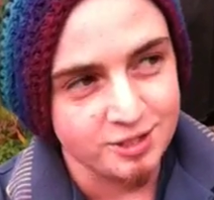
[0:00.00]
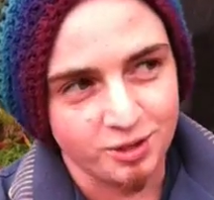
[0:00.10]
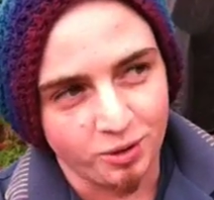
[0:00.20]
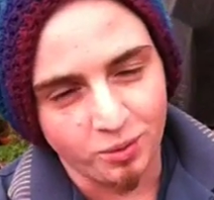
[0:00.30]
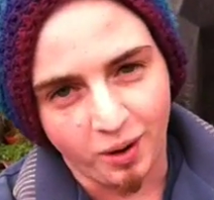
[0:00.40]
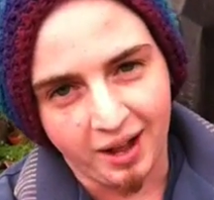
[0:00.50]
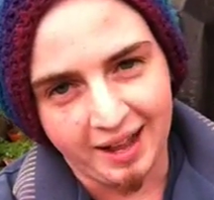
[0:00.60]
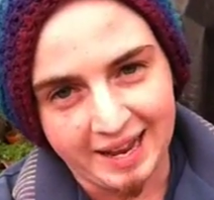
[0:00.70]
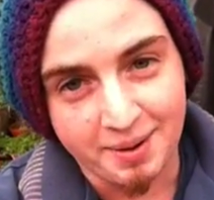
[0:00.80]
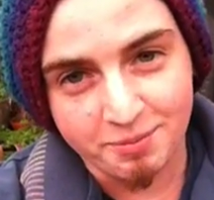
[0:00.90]
So
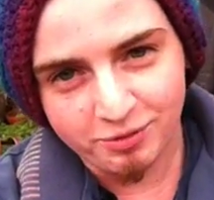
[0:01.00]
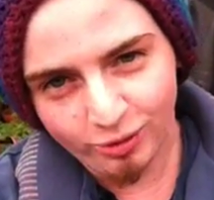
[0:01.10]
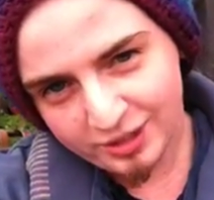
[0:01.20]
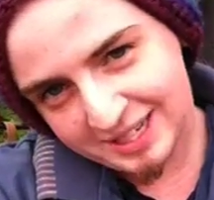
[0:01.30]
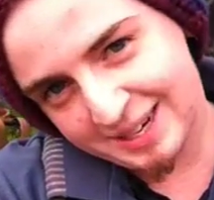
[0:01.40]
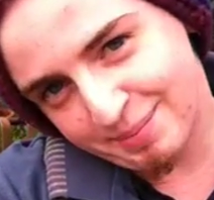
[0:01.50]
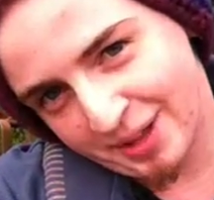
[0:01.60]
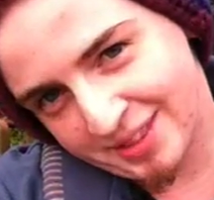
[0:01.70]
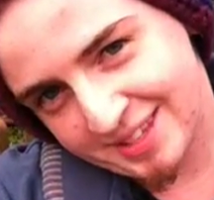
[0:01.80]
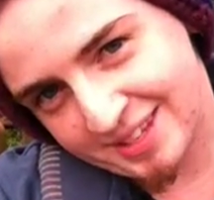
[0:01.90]
I am 14
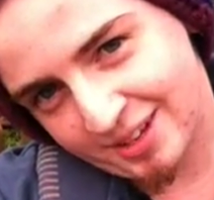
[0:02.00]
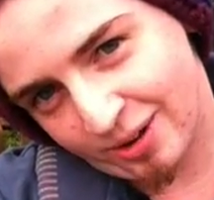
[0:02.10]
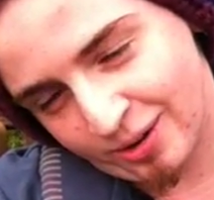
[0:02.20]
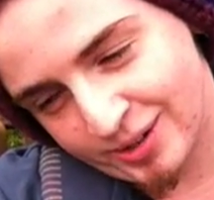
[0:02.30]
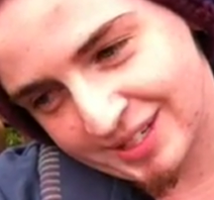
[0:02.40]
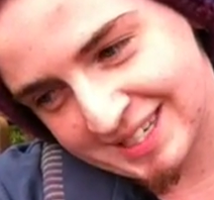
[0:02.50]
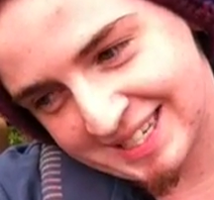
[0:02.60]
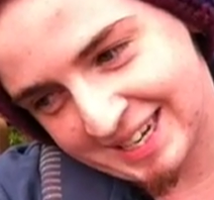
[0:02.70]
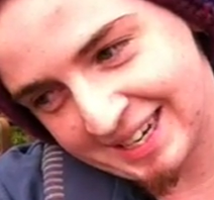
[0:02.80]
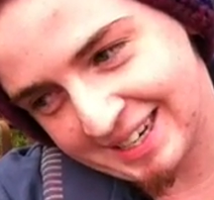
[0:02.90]
months on
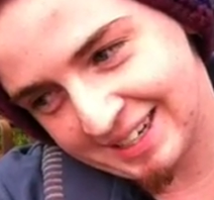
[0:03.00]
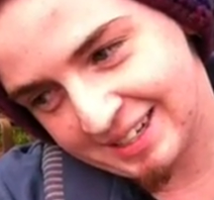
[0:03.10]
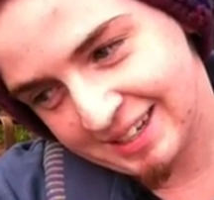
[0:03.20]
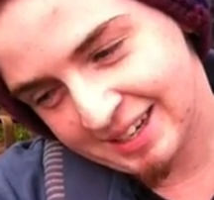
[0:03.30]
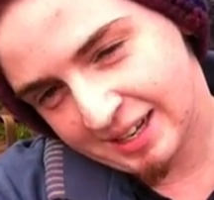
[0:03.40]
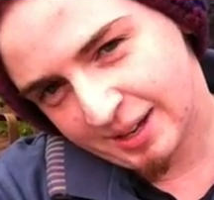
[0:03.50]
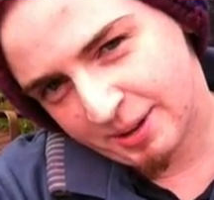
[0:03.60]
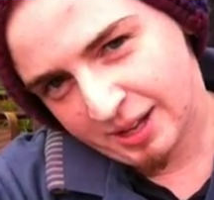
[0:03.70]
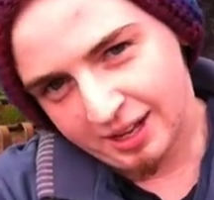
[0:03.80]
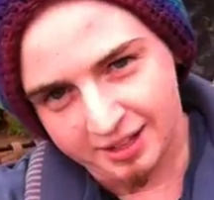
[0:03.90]
T.
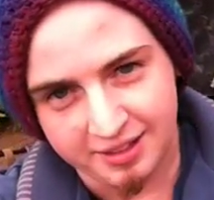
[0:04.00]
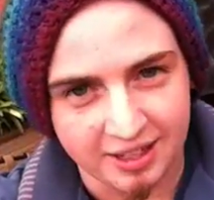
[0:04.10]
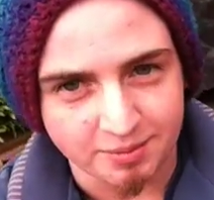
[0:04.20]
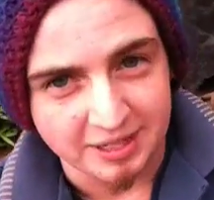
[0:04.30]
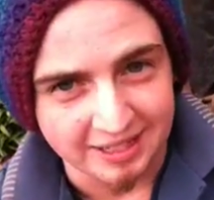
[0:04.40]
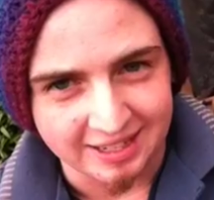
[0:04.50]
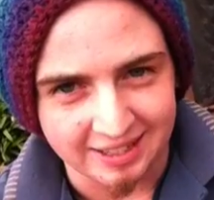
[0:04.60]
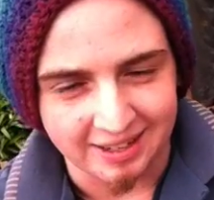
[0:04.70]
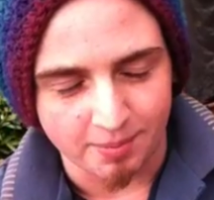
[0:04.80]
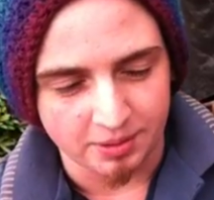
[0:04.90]
I think I'm
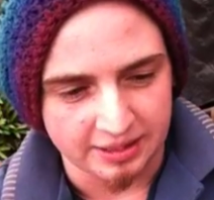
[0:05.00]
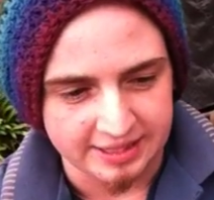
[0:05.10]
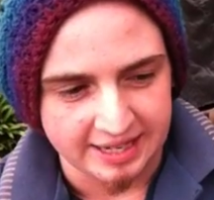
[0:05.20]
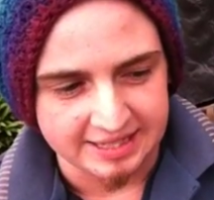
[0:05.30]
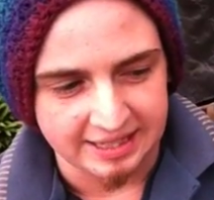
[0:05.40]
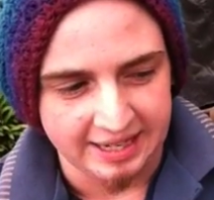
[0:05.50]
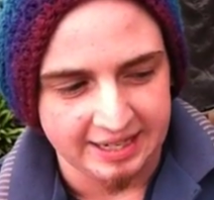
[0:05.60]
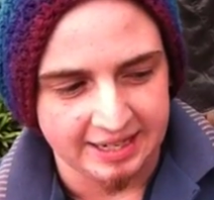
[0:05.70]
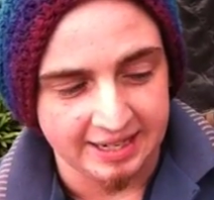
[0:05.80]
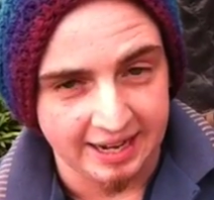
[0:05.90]
technically a couple of days
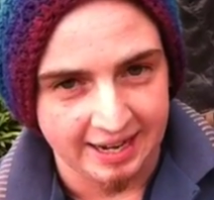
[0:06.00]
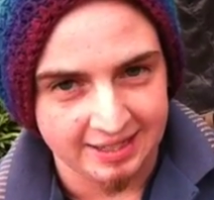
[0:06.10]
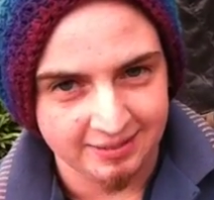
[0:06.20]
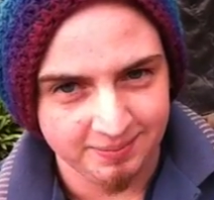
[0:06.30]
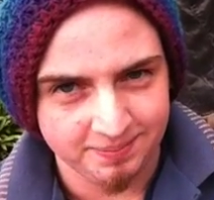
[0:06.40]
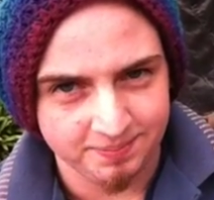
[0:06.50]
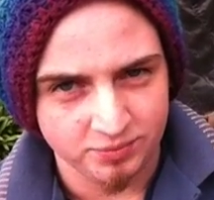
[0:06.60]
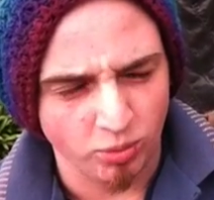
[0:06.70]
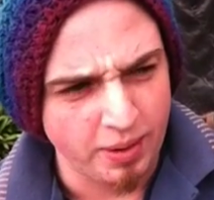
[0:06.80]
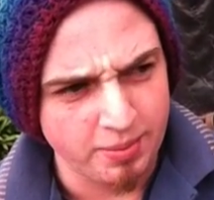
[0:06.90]
late again.
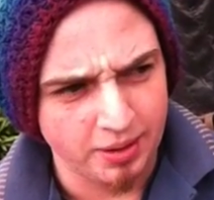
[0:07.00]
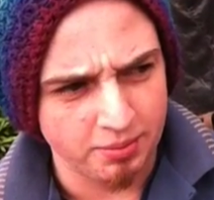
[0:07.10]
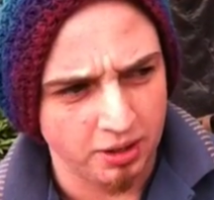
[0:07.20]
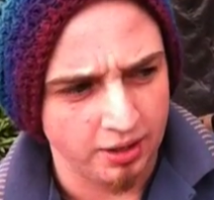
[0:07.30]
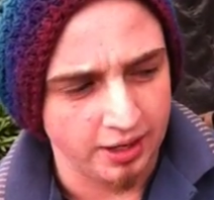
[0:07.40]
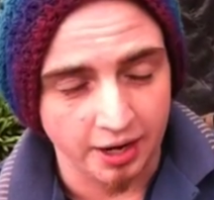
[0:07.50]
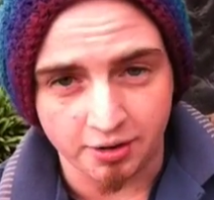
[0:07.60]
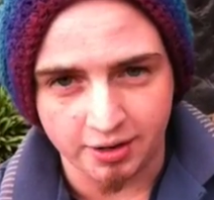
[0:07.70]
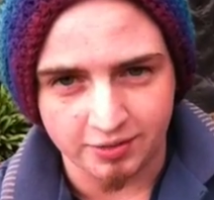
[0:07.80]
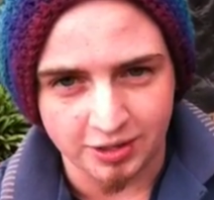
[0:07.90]
Or maybe I'm not. I
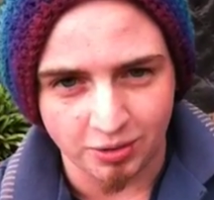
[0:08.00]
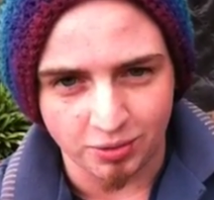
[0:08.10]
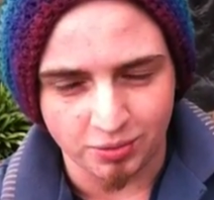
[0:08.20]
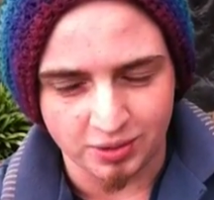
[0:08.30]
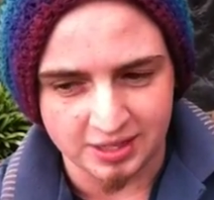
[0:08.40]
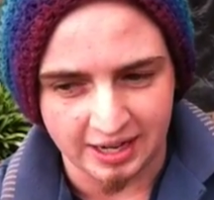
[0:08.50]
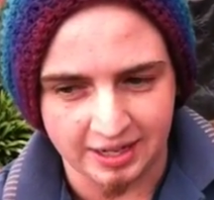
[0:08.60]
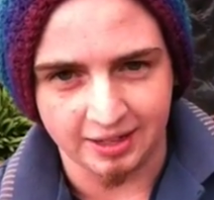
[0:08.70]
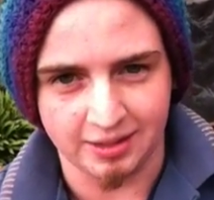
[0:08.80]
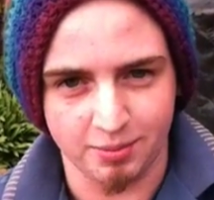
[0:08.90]
don't even know the
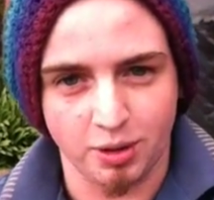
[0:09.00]
date at the